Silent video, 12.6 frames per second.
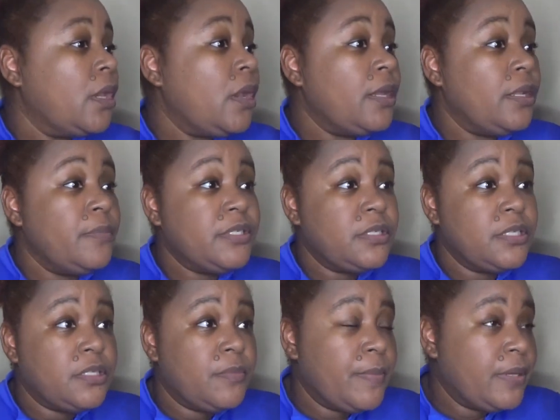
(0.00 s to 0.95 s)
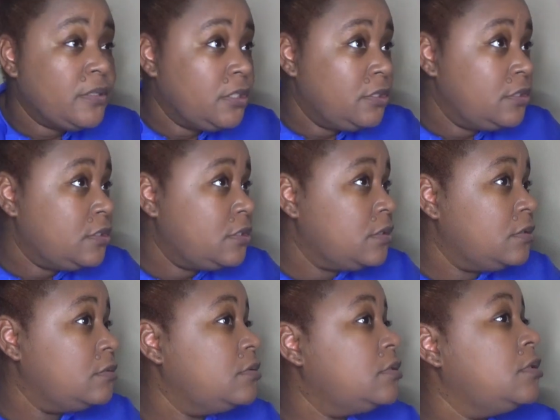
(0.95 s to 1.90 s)
All right, let me say something about this.
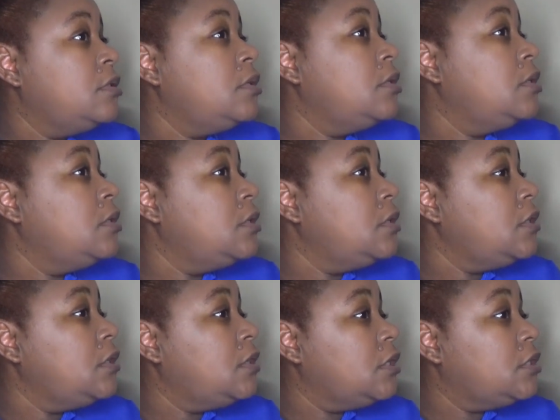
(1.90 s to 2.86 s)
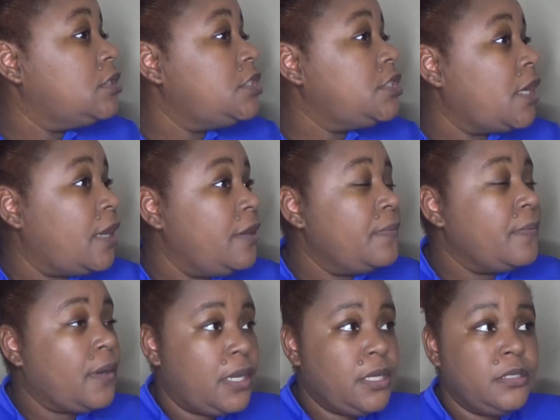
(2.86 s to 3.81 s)
The shade
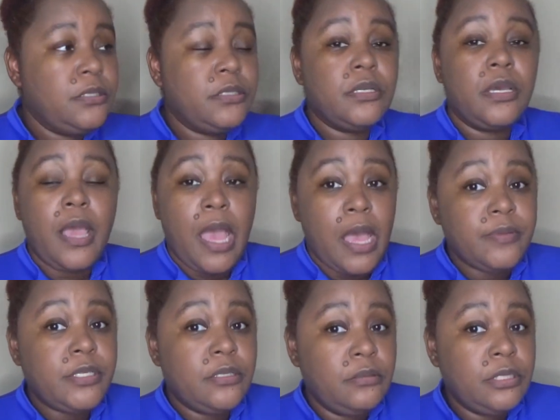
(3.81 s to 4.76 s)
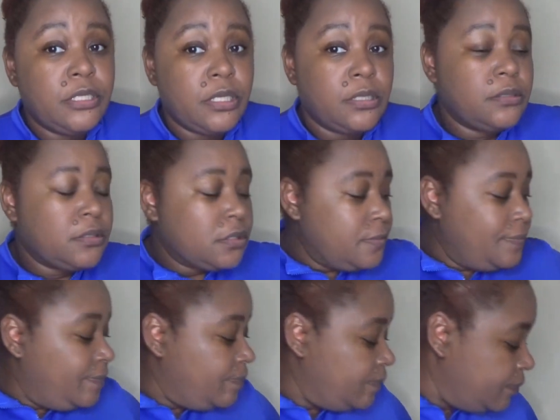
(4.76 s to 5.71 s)
range absolutely sucks.
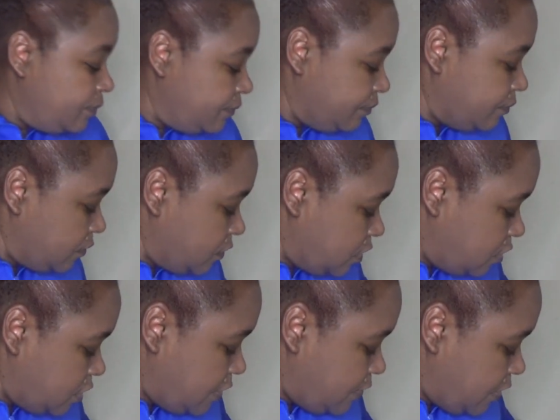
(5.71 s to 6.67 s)
Shade